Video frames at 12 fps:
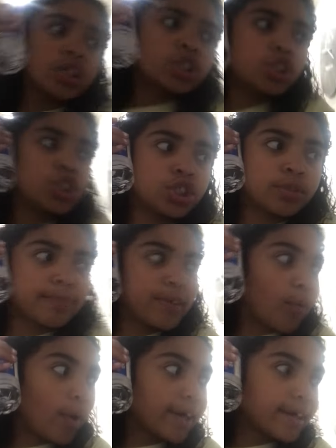Shh, be
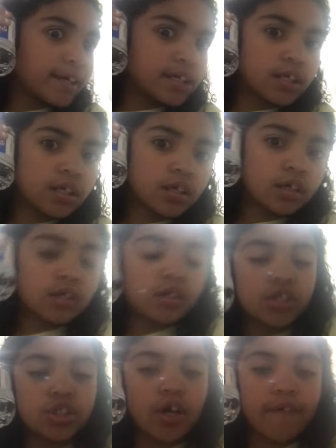quiet
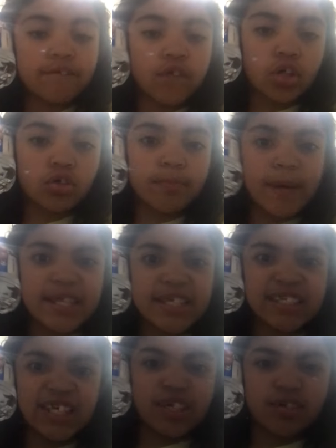she got followed by
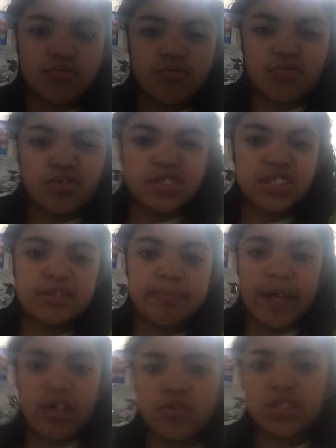this like orange
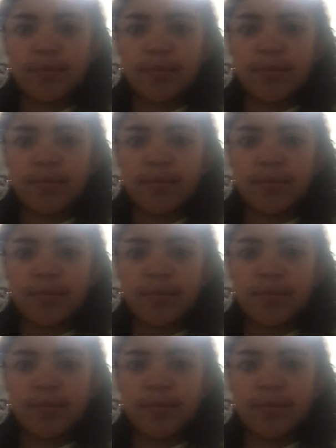spider or